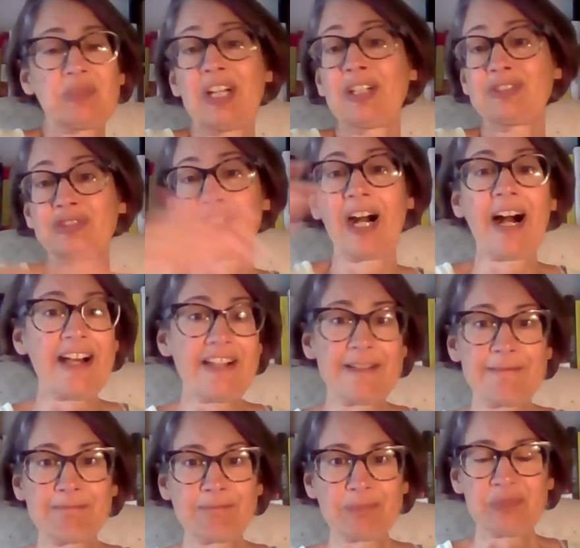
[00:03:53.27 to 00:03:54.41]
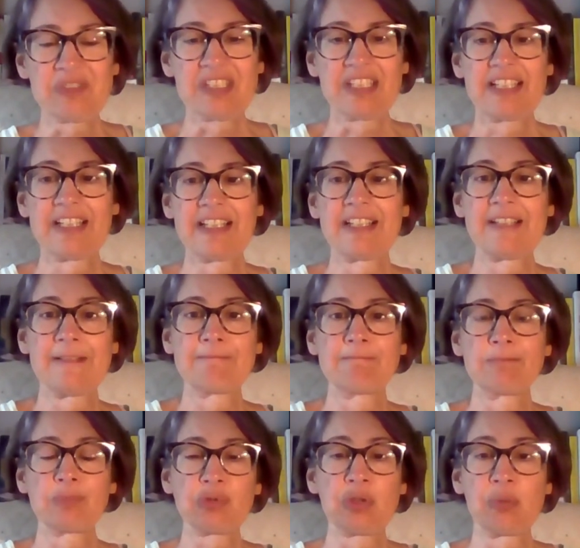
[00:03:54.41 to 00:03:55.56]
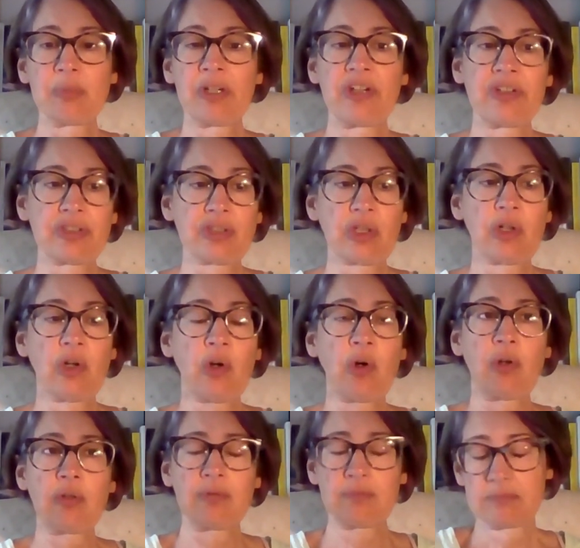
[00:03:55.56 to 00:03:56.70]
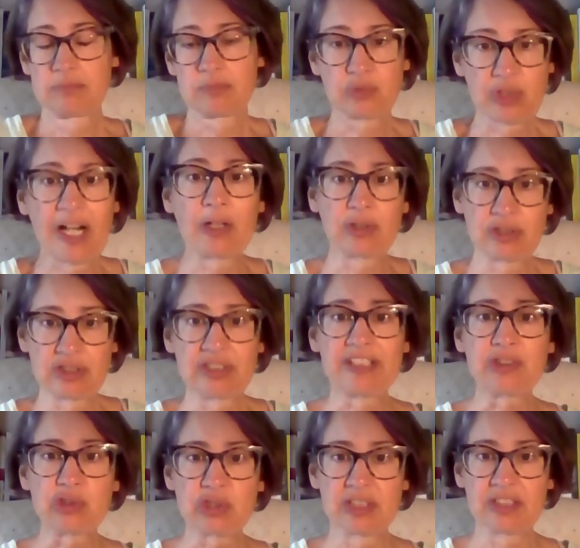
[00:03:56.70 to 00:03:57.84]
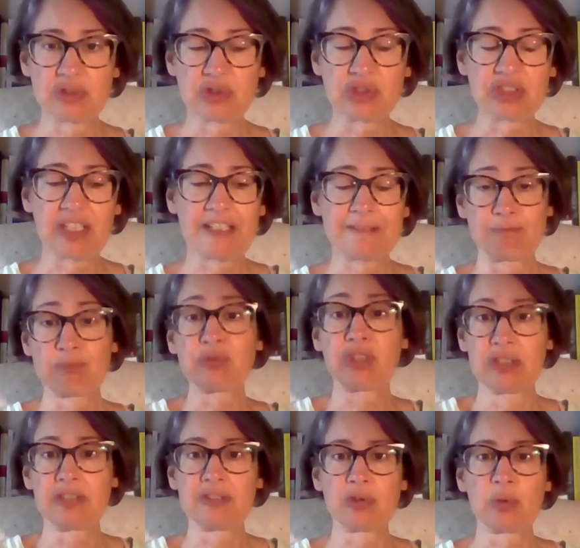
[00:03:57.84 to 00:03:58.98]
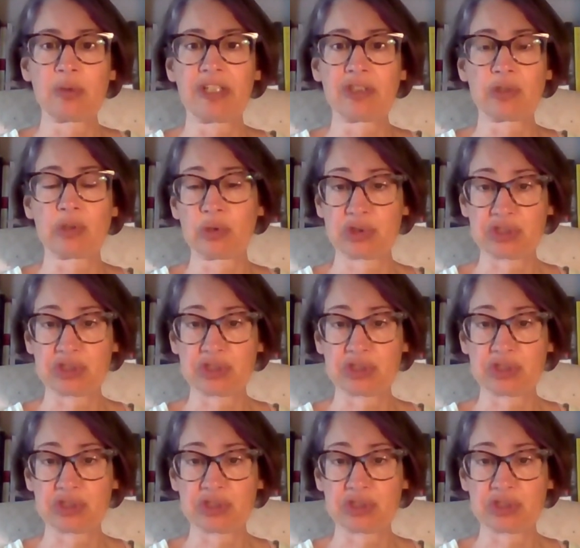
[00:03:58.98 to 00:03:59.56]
a 9 in numerical calculations, like the numerical